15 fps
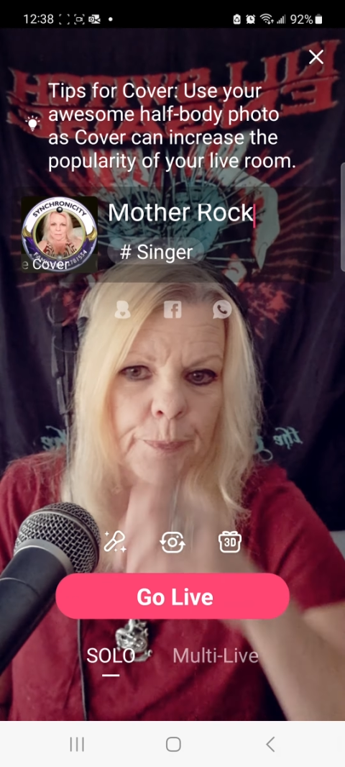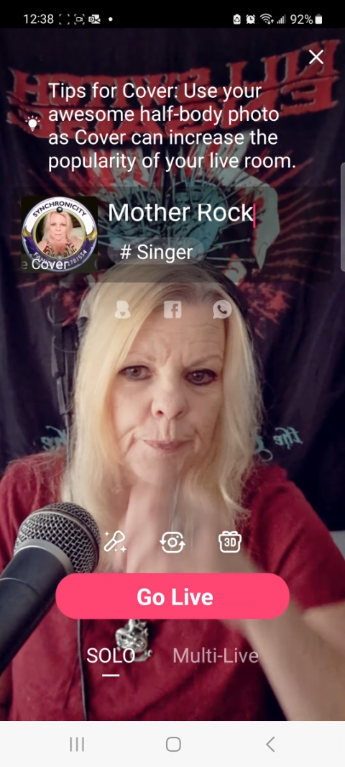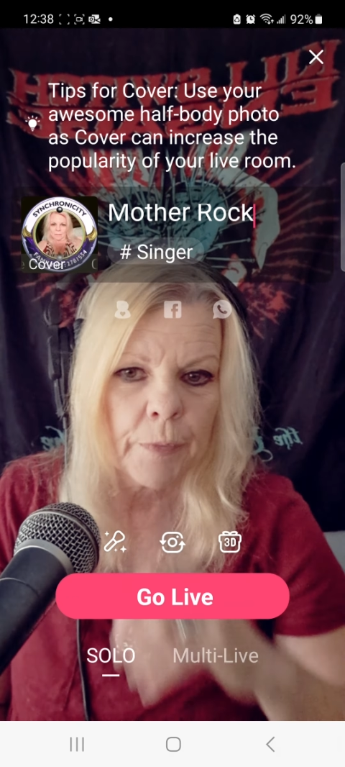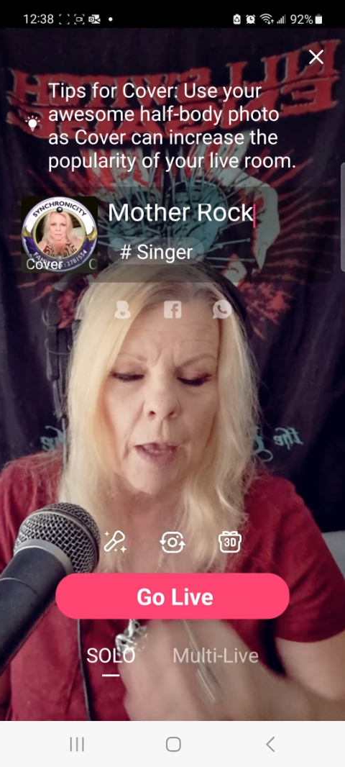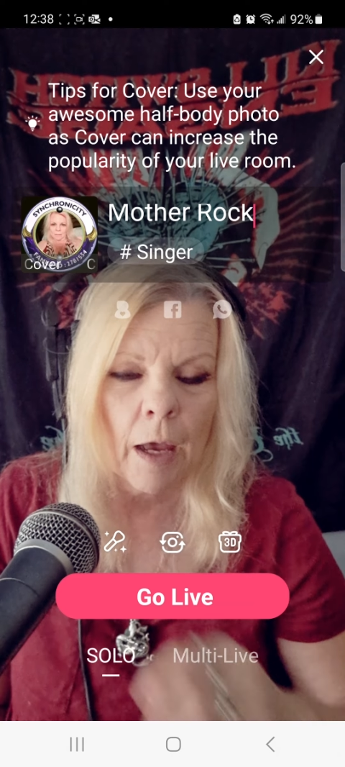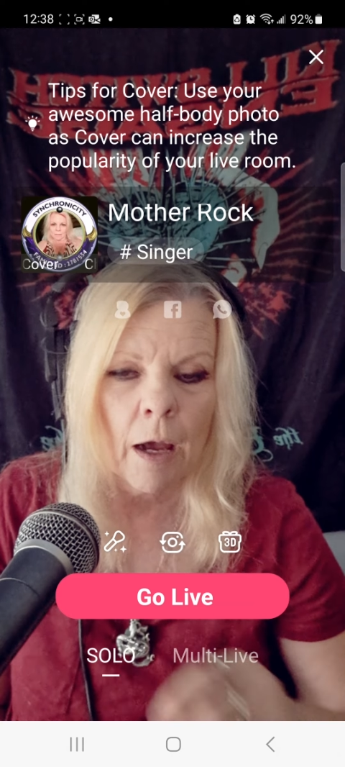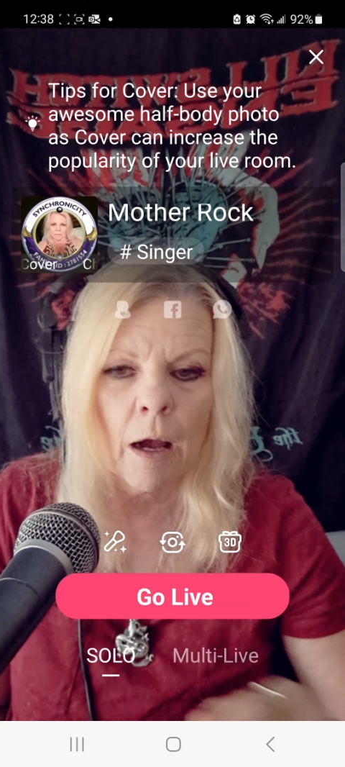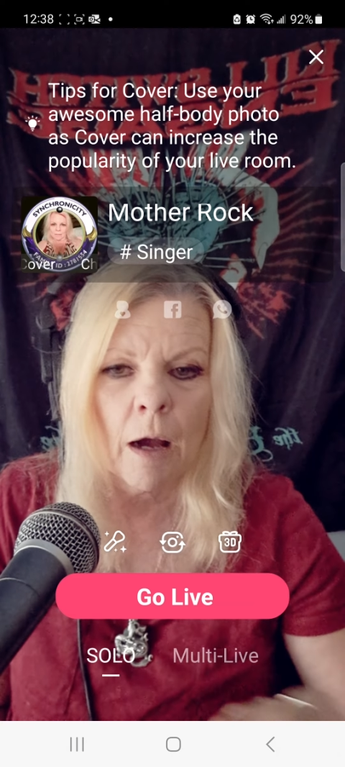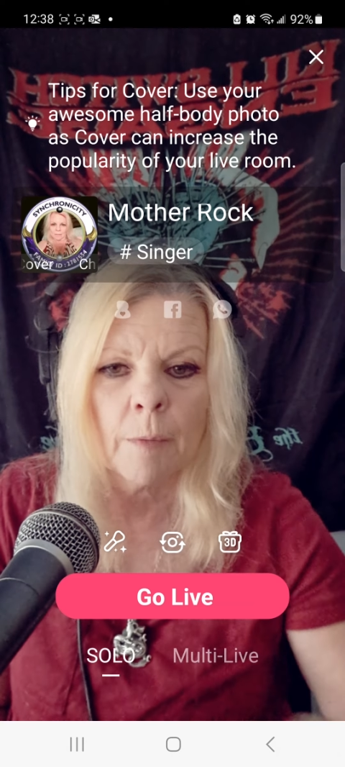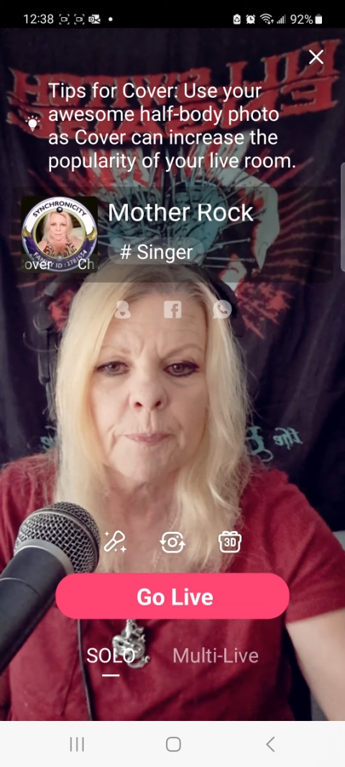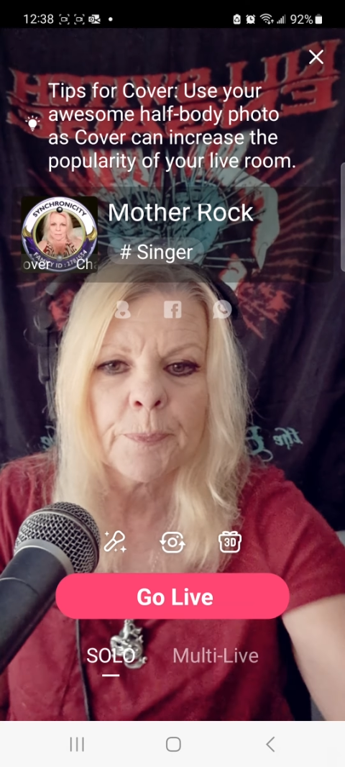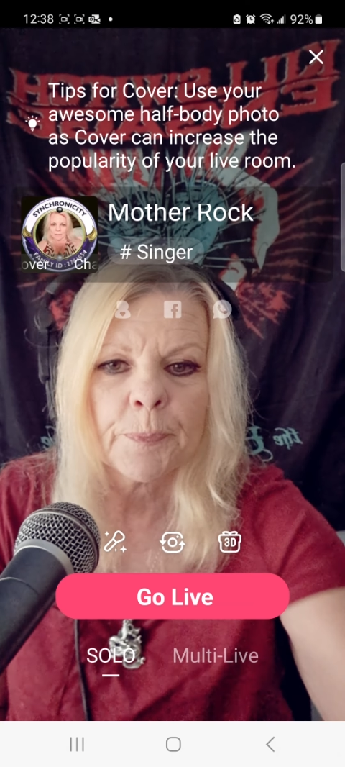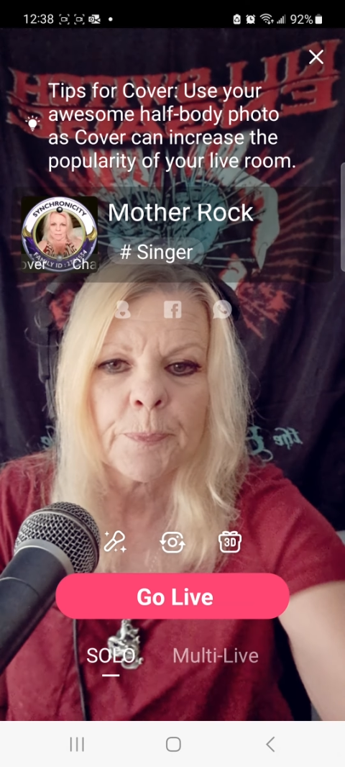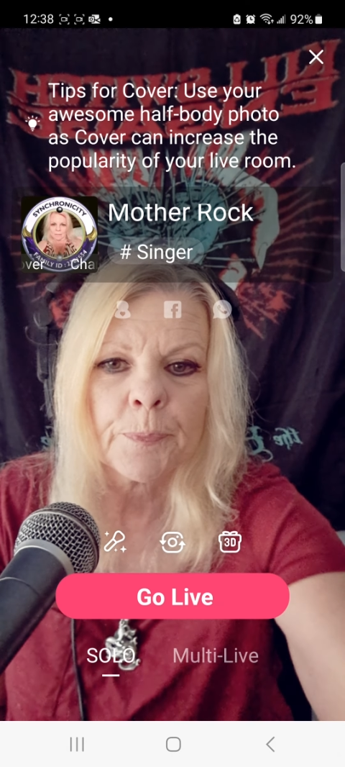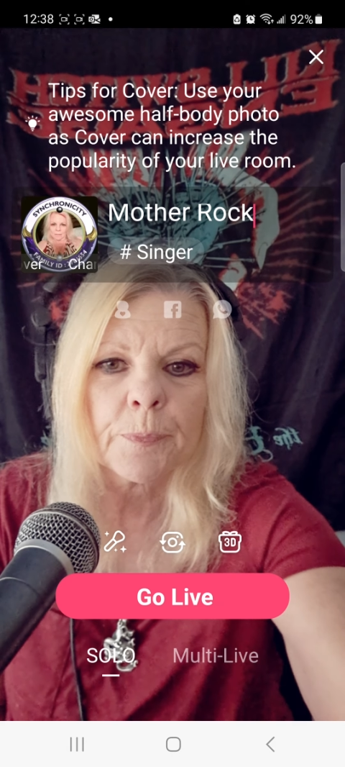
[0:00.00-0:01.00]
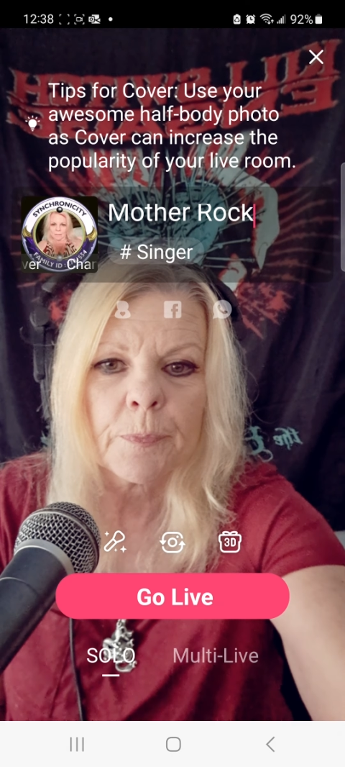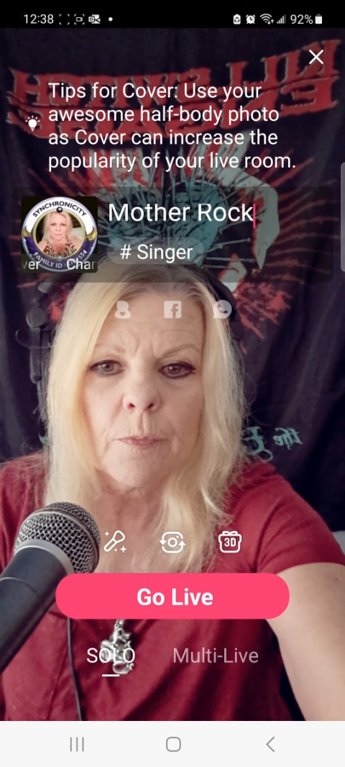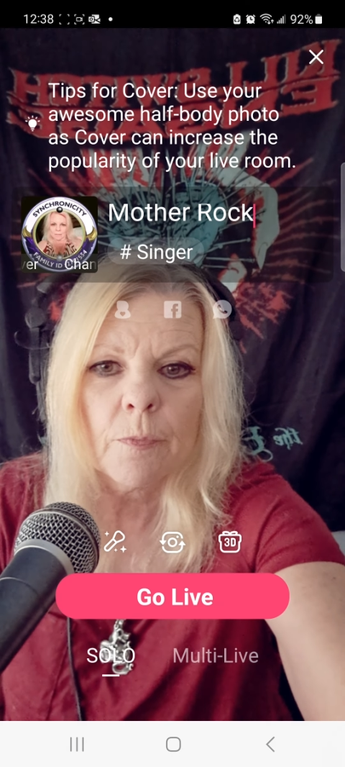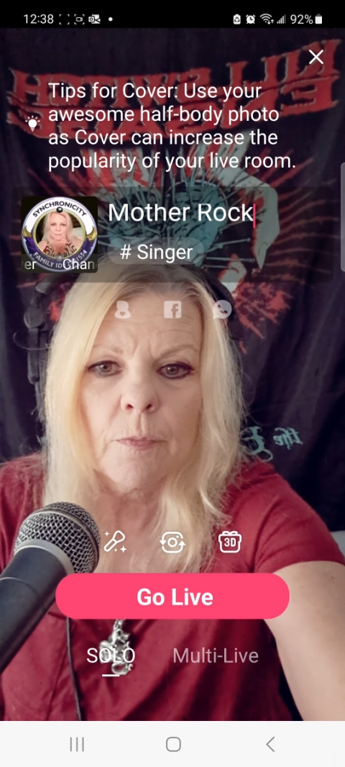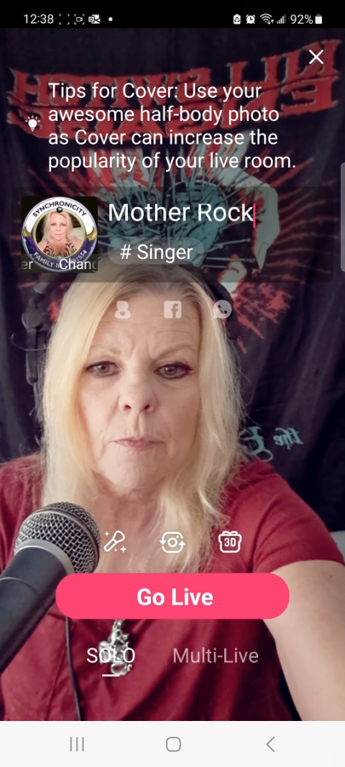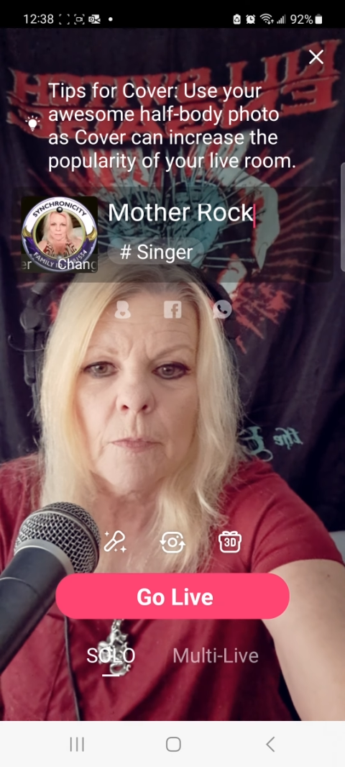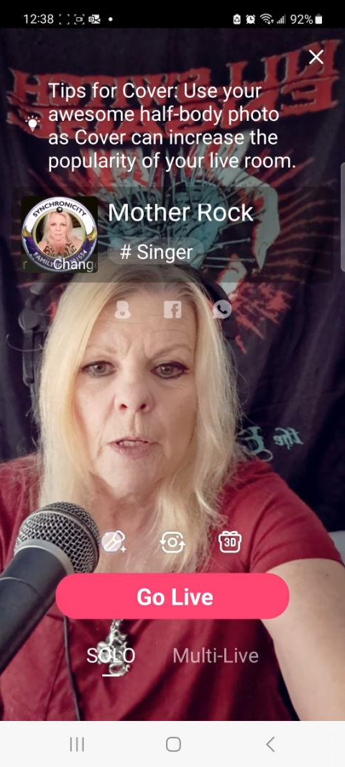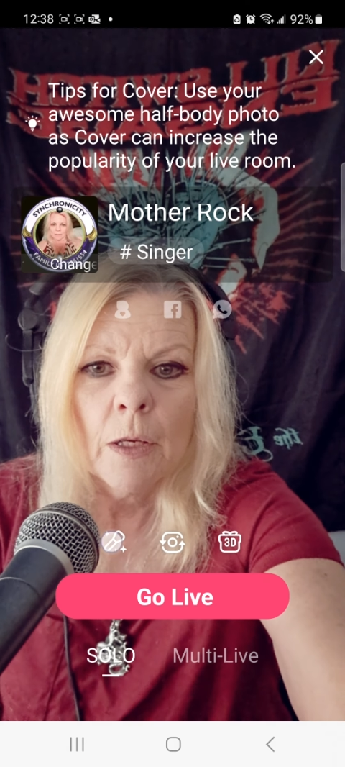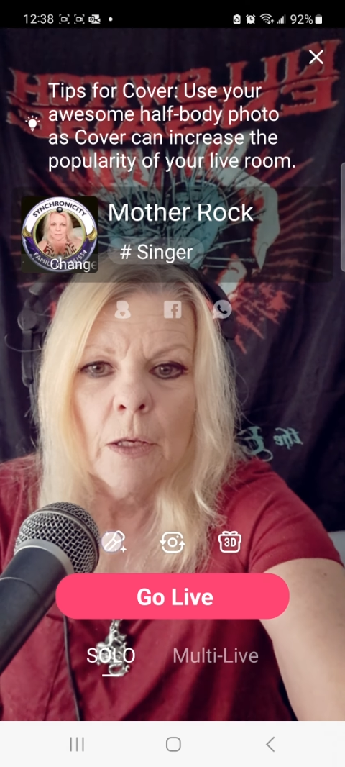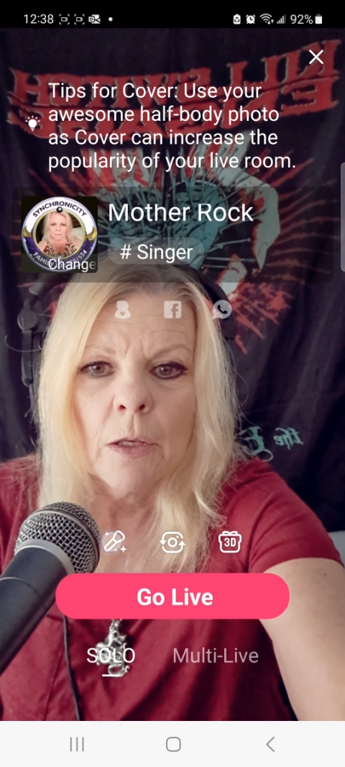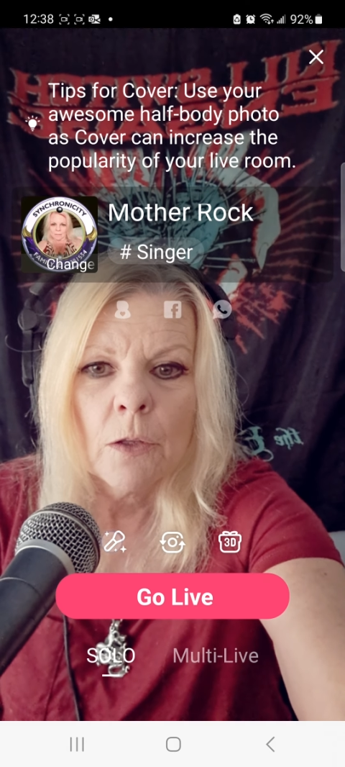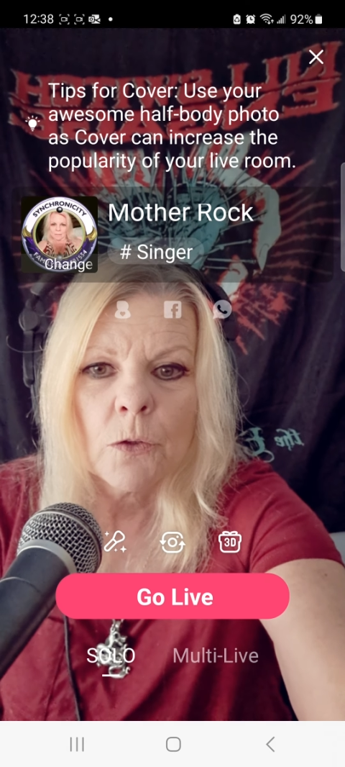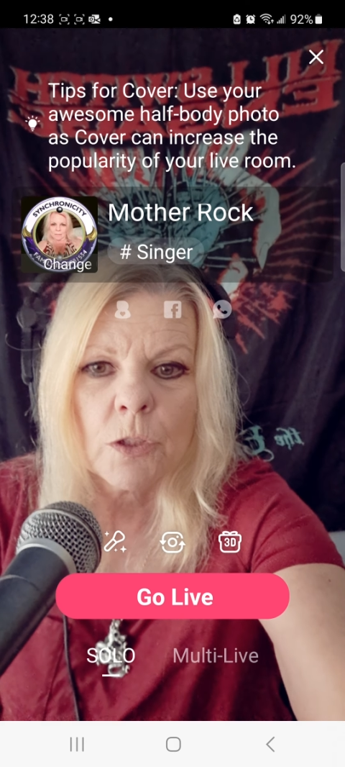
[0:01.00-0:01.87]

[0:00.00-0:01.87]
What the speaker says: There's